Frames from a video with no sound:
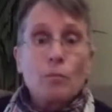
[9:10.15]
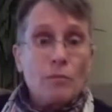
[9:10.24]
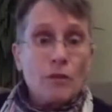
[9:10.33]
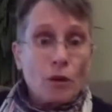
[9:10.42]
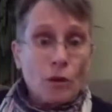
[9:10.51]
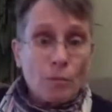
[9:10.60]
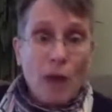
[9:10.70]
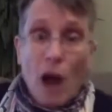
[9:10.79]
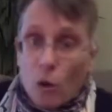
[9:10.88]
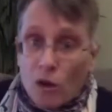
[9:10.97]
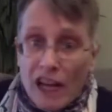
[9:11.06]
your
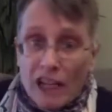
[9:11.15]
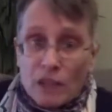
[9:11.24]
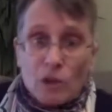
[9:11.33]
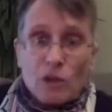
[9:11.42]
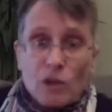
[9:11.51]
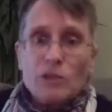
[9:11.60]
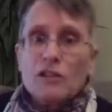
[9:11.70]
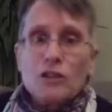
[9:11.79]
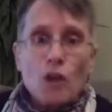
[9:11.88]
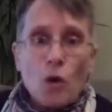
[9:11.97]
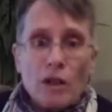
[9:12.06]
power animals,
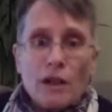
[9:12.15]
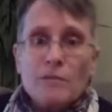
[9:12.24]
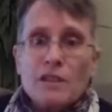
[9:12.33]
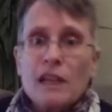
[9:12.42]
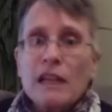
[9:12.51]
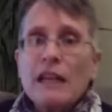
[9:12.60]
totems,